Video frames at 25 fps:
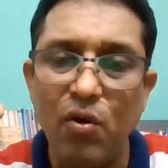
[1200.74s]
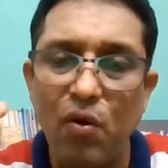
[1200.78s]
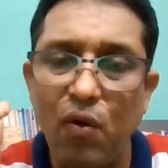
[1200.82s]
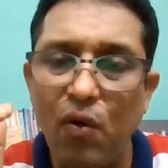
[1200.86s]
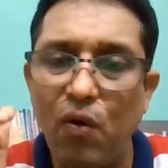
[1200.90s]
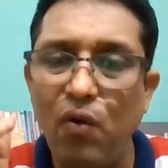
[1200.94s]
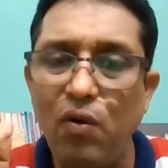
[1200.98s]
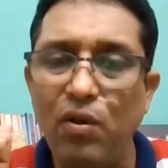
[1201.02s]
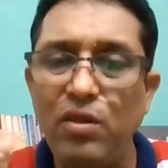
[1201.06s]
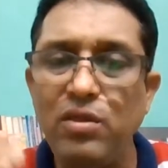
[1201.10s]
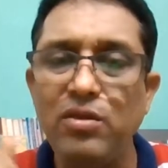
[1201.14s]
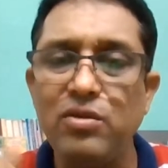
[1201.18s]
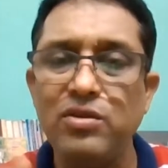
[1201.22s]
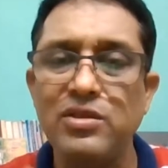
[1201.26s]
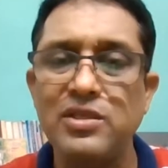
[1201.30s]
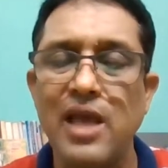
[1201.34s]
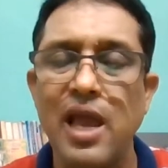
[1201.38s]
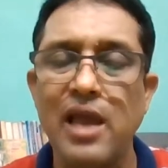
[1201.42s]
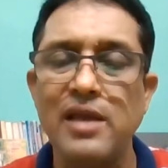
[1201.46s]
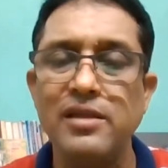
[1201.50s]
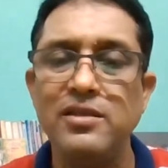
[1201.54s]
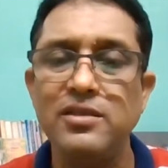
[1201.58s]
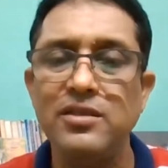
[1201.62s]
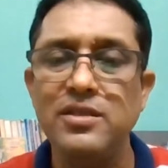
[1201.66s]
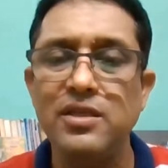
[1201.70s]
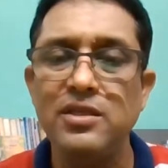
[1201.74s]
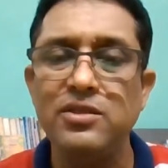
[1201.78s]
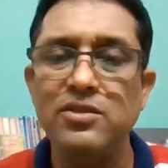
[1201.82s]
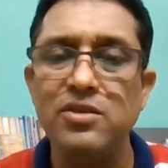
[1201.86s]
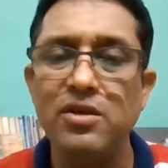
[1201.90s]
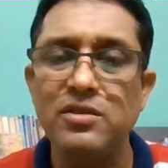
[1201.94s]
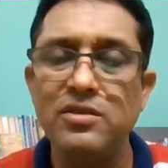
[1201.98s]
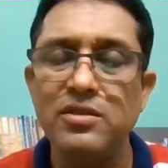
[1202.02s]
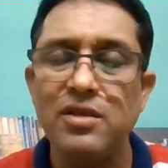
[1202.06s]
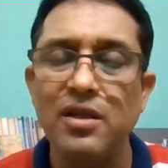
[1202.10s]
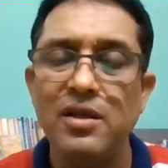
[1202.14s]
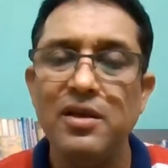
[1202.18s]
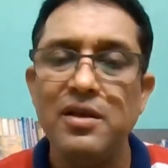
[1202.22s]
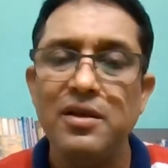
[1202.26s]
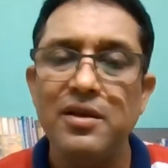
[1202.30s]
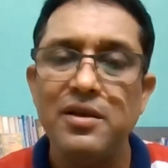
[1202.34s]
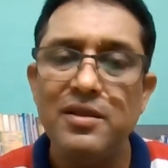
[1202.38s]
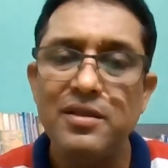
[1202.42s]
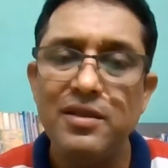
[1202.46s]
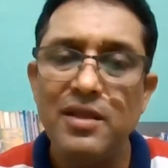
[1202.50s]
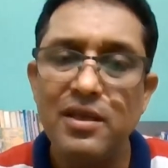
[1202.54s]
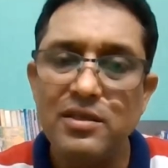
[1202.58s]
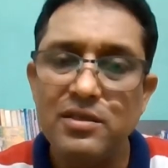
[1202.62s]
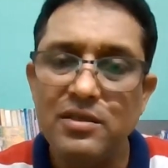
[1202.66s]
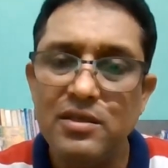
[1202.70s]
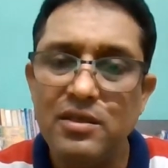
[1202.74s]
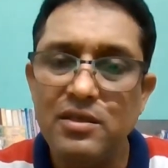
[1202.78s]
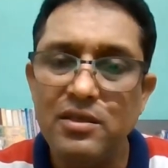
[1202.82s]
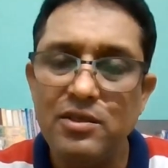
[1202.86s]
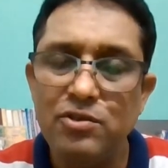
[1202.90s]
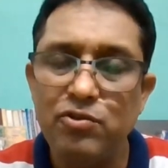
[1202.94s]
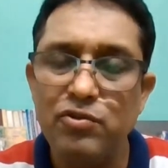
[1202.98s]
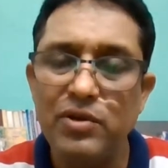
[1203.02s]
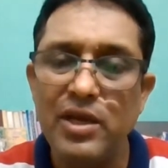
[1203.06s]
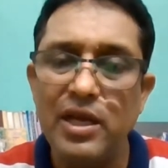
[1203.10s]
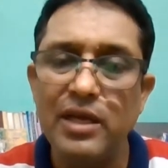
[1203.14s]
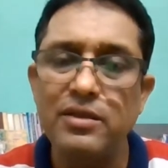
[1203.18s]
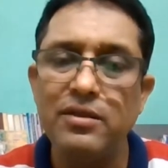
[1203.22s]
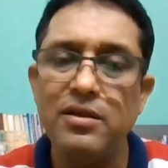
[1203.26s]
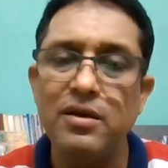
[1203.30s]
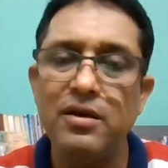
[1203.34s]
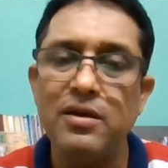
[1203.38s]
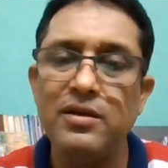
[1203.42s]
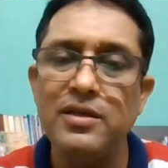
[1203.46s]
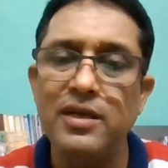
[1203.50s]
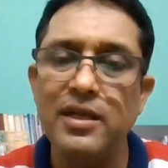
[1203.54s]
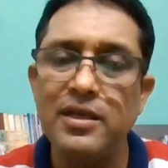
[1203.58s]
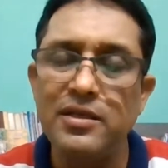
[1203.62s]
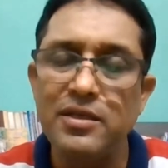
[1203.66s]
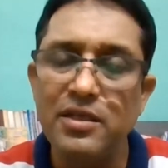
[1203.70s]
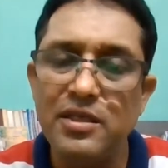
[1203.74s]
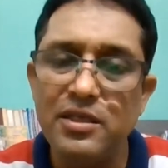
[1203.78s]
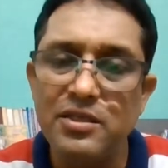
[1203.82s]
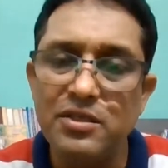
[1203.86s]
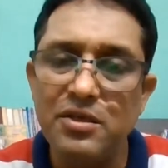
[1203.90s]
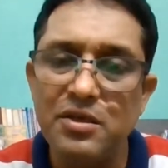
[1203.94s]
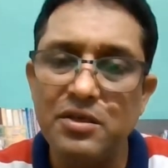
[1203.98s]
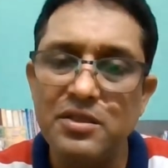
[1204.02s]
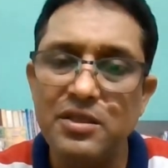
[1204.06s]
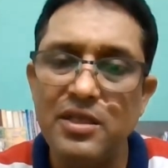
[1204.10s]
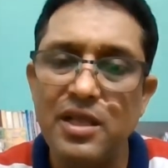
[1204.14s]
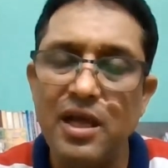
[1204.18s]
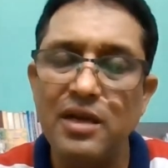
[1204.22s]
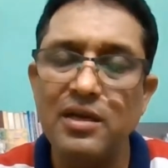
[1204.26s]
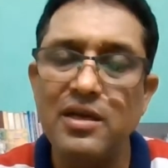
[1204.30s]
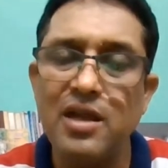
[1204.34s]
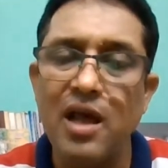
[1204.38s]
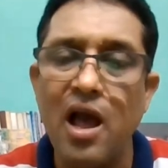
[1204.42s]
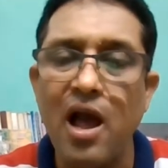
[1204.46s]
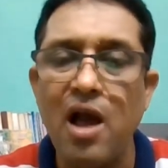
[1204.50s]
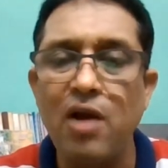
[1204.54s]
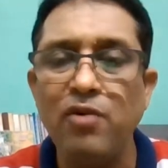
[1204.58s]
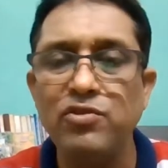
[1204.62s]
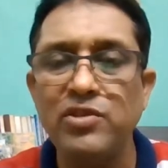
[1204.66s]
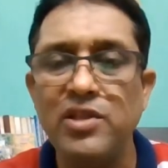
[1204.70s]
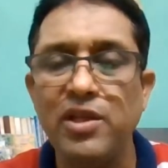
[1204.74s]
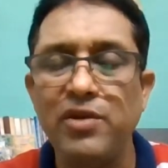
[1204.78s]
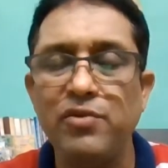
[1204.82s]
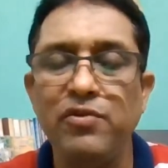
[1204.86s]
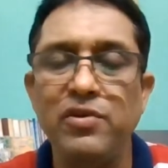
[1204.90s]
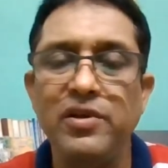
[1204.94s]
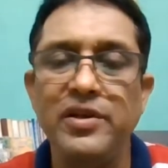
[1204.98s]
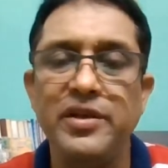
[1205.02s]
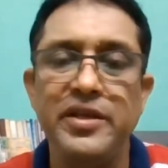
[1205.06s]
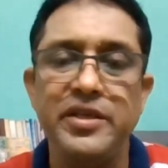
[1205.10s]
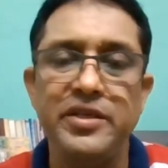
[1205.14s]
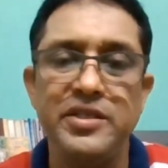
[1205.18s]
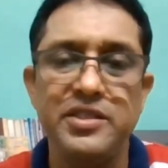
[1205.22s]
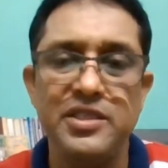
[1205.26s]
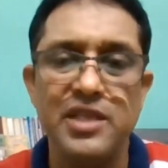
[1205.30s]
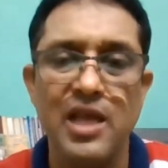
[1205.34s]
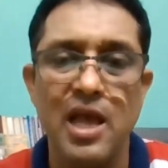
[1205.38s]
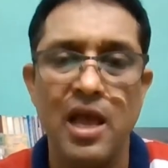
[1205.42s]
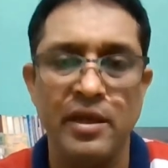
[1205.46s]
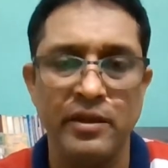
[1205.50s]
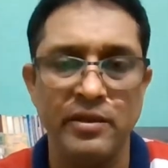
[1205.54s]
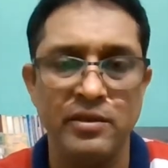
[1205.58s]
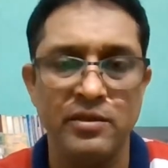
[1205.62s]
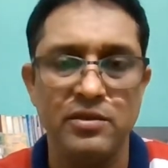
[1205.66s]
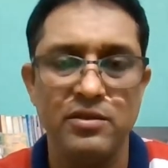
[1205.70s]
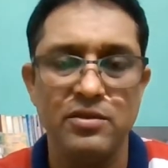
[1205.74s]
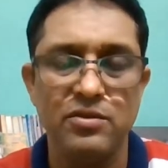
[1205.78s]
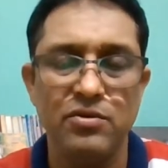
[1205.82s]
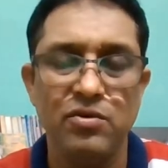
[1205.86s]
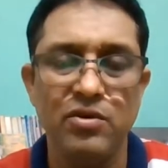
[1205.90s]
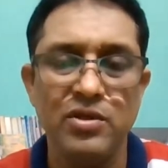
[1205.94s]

all the science teachers, they sit together, they discuss that how they will teach science.